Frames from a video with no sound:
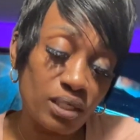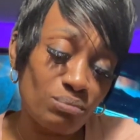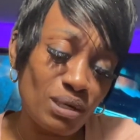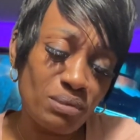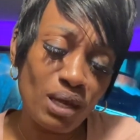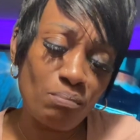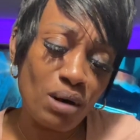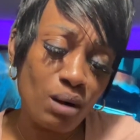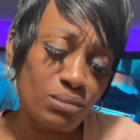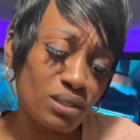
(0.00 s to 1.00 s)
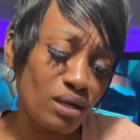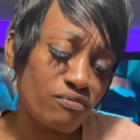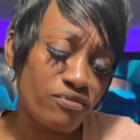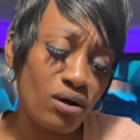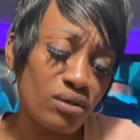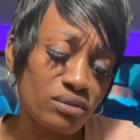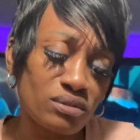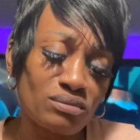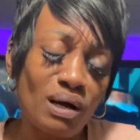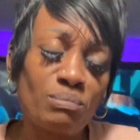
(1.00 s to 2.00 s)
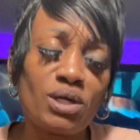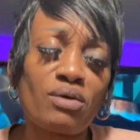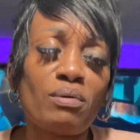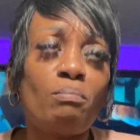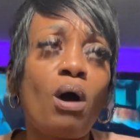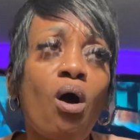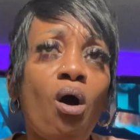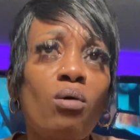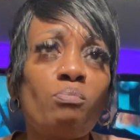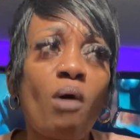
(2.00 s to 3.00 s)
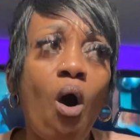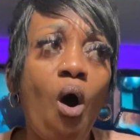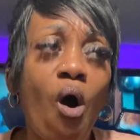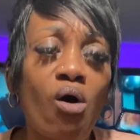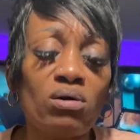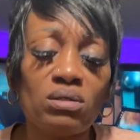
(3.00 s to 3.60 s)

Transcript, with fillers: Maybe they mama, they father. I'm hearing ma, Paul.